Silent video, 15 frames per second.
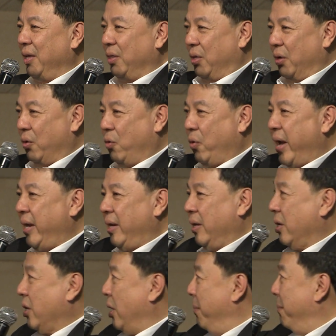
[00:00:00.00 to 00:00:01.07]
the
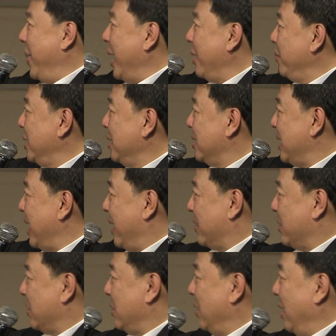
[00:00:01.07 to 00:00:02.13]
great commandment
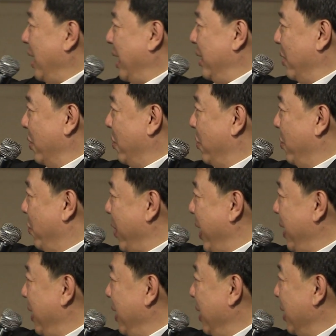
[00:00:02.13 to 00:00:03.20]
test and the
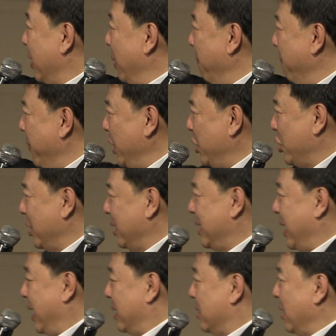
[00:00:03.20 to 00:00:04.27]
great commission
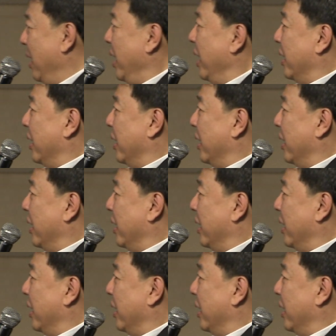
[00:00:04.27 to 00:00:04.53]
test.